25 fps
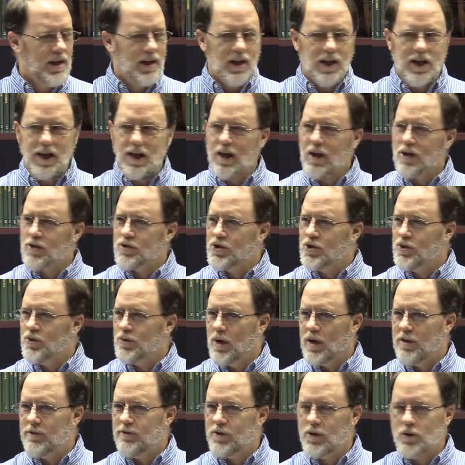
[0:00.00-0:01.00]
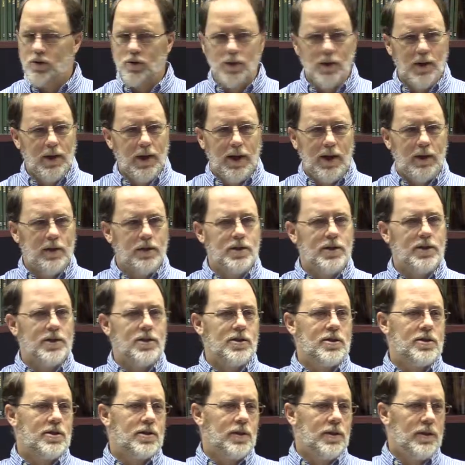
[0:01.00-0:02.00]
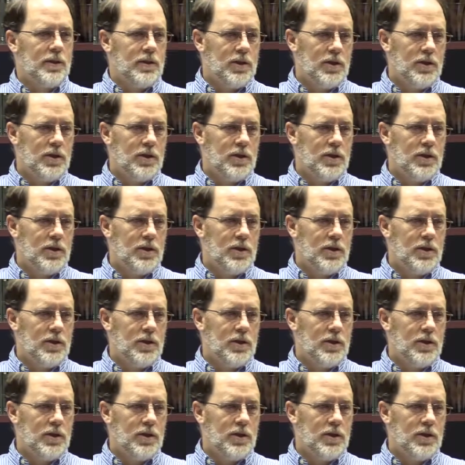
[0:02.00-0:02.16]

How do I view? And this is,